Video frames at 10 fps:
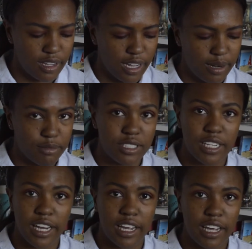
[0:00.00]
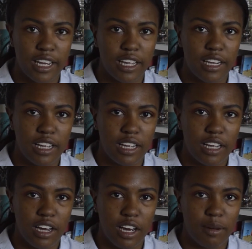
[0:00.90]
And I'm just taking it
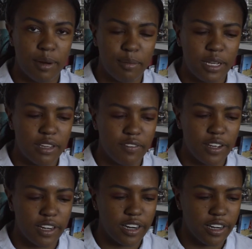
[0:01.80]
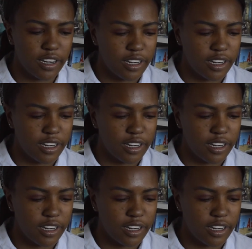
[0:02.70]
on my pinky finger